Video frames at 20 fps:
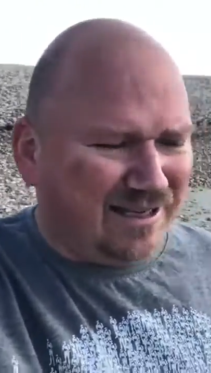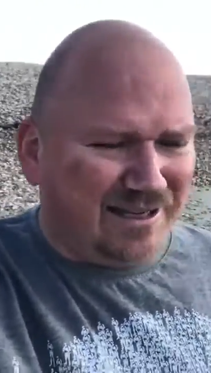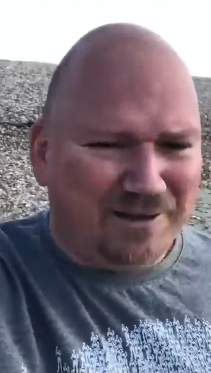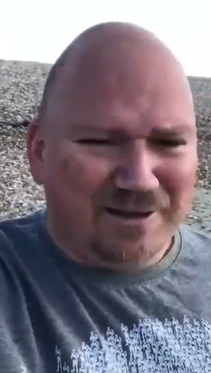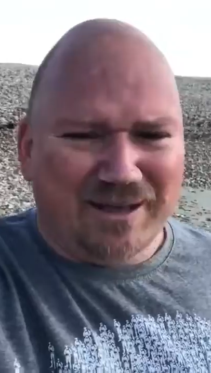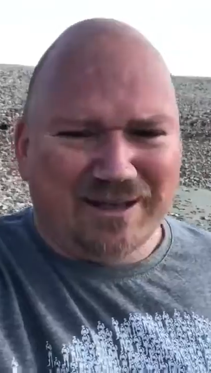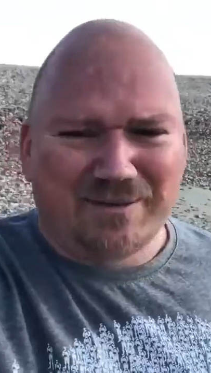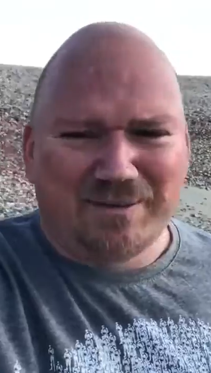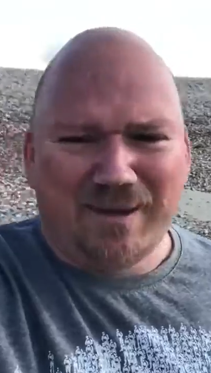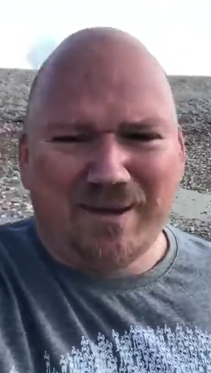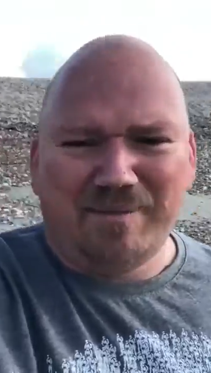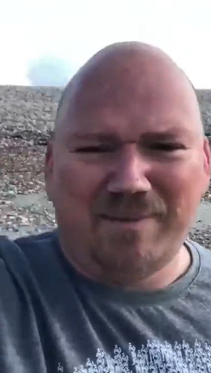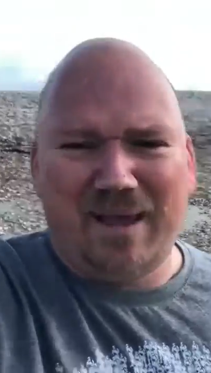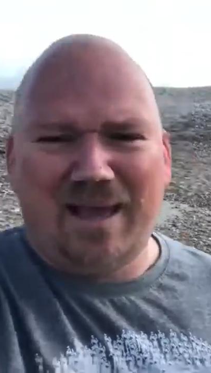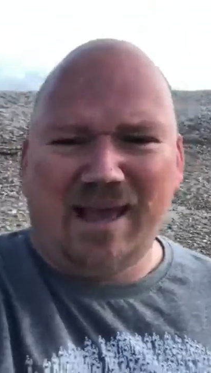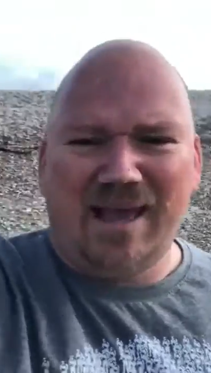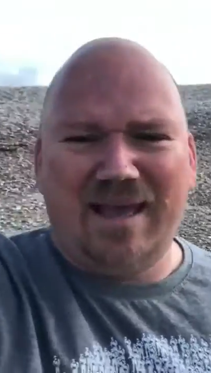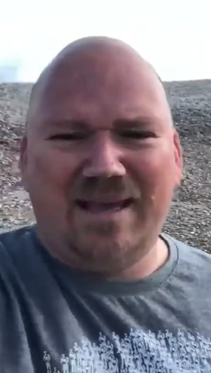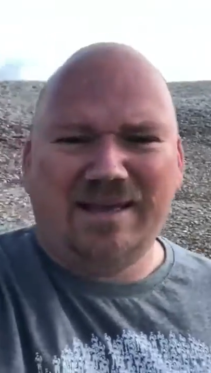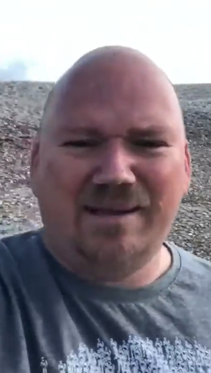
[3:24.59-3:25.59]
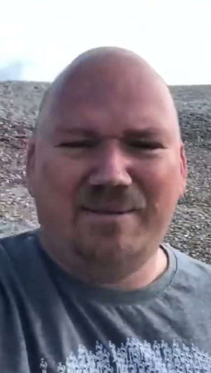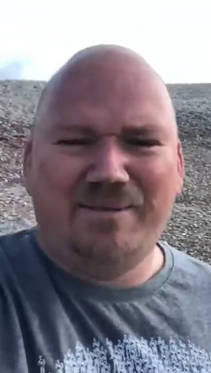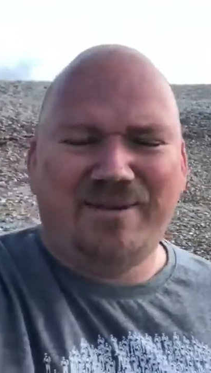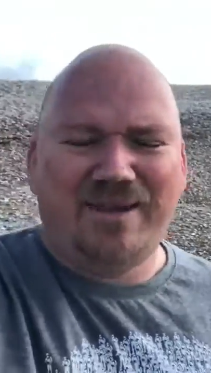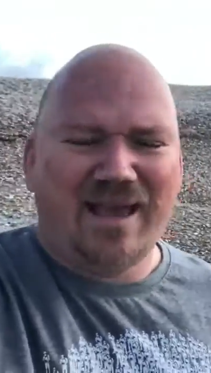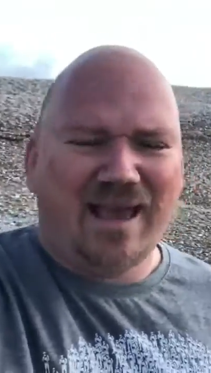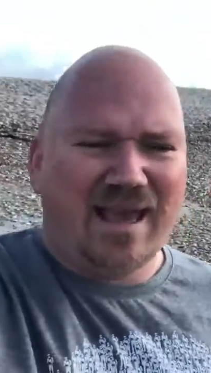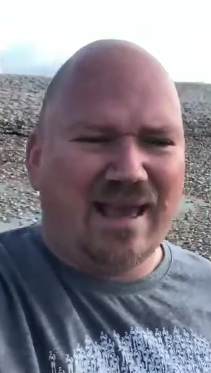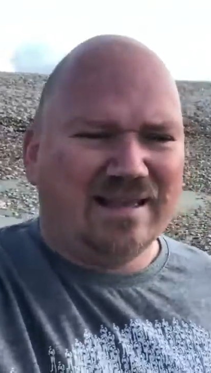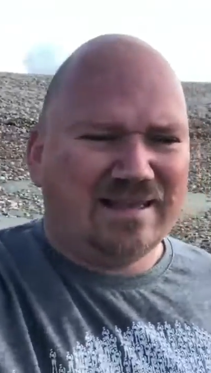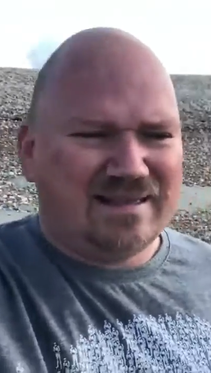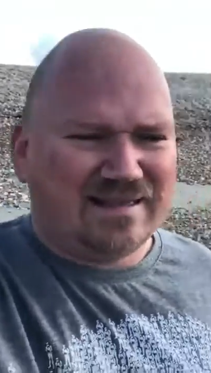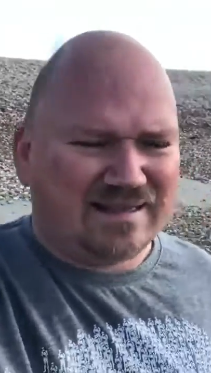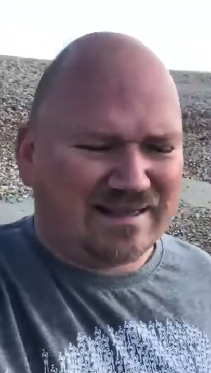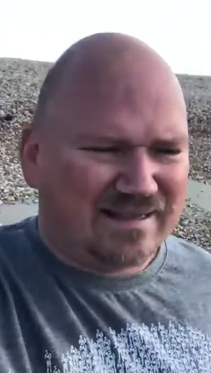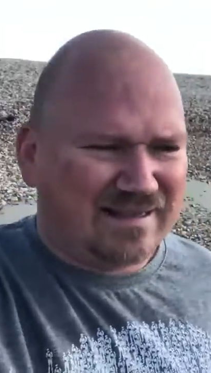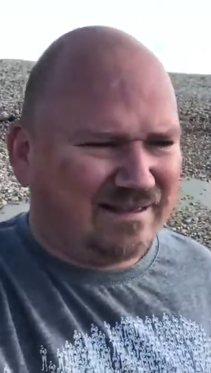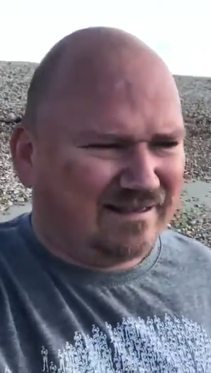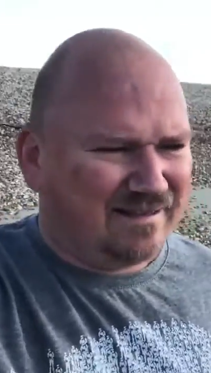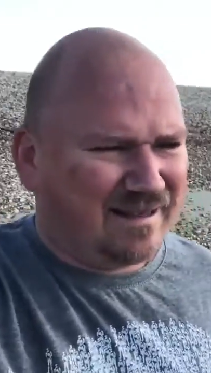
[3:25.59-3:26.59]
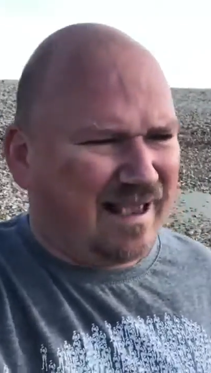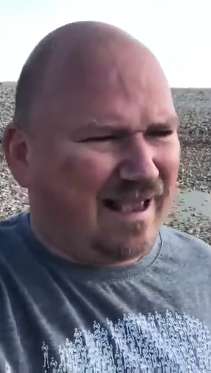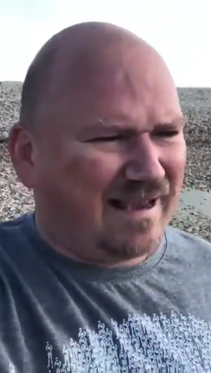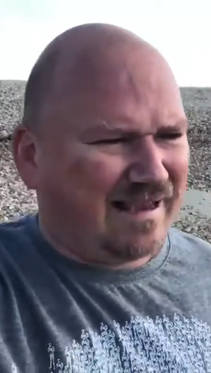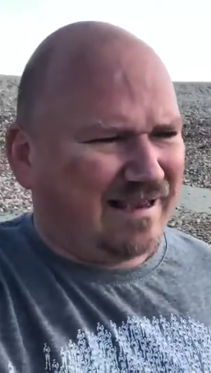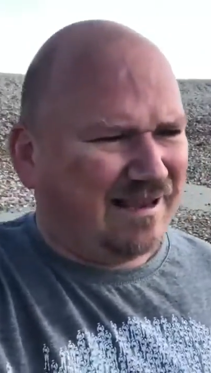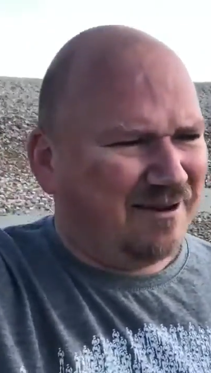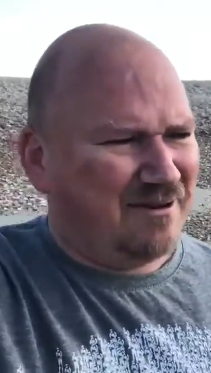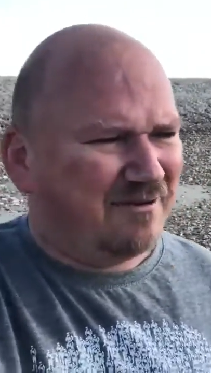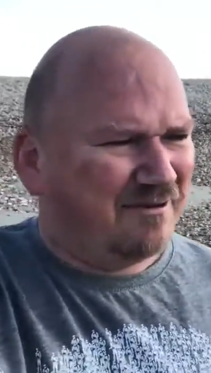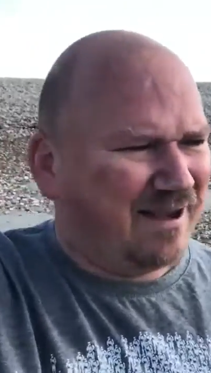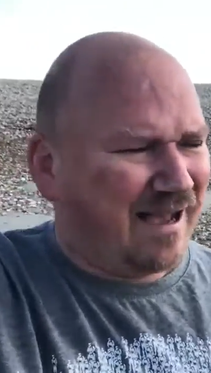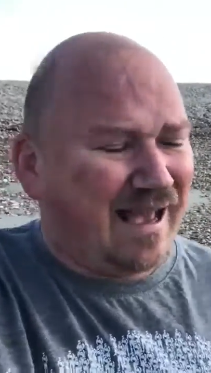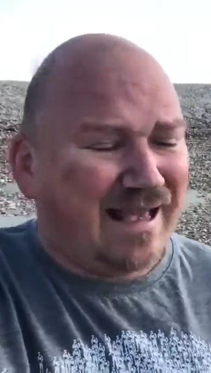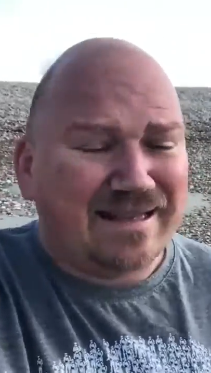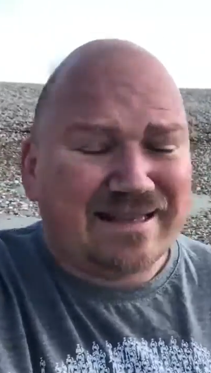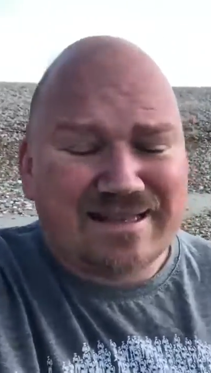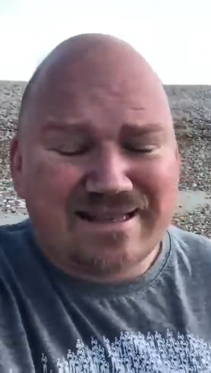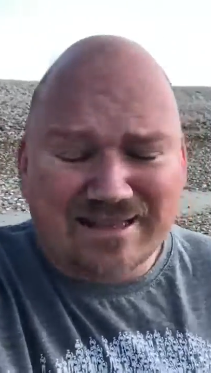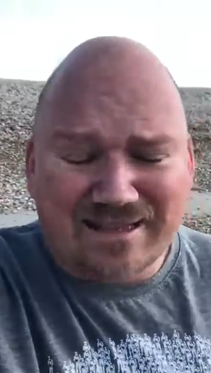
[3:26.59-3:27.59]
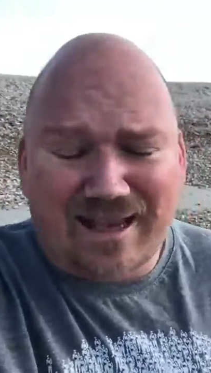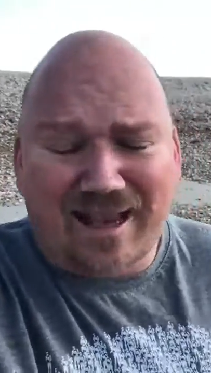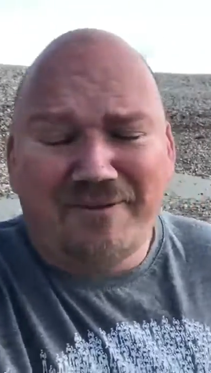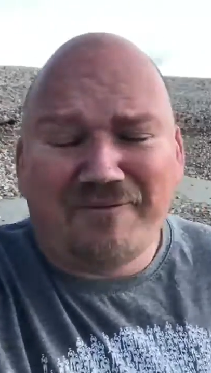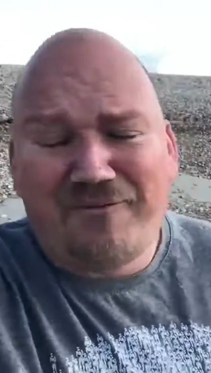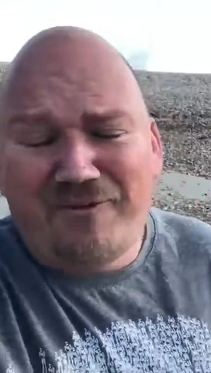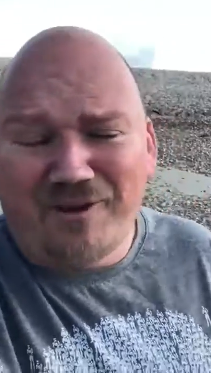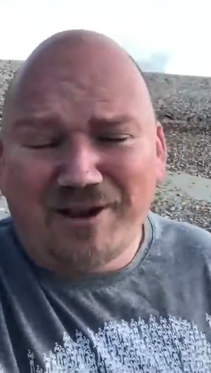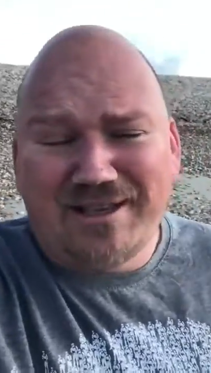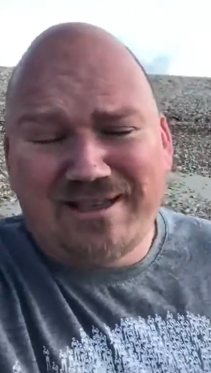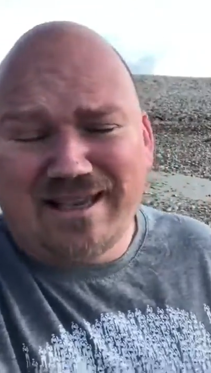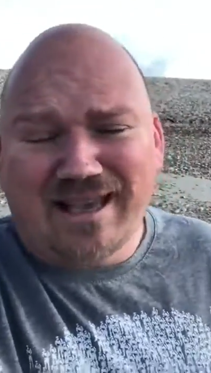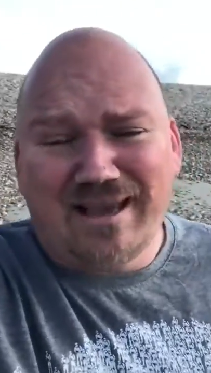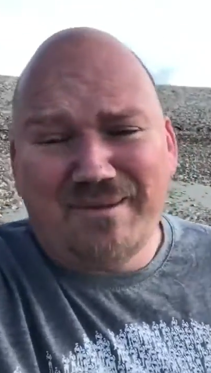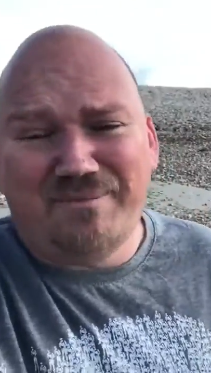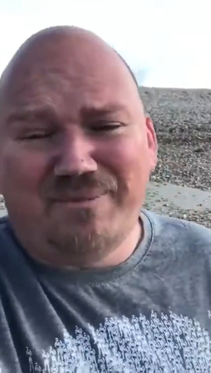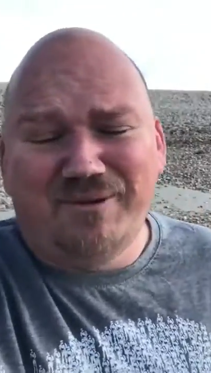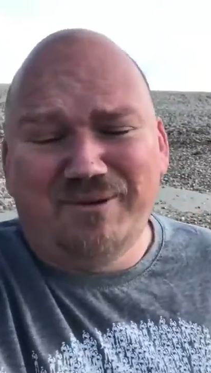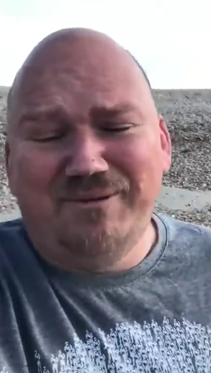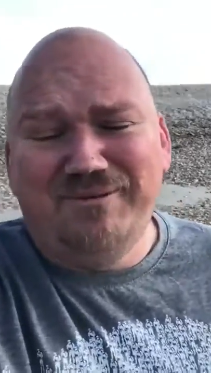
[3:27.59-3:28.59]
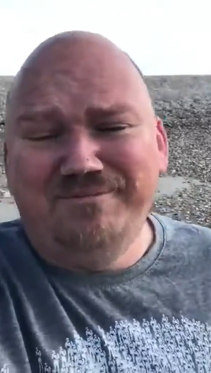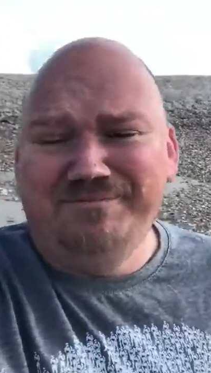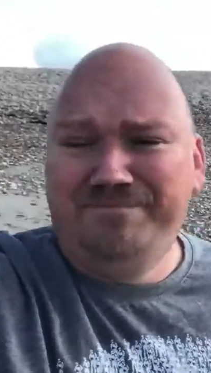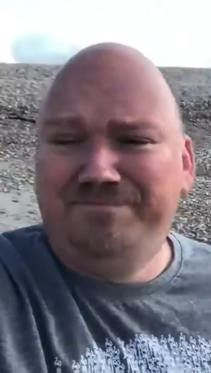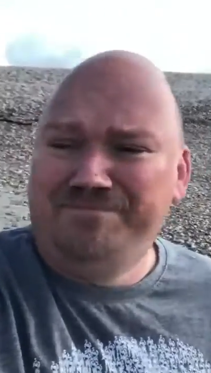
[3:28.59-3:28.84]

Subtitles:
you had to be a bit handy with your hands, then cool. And for example,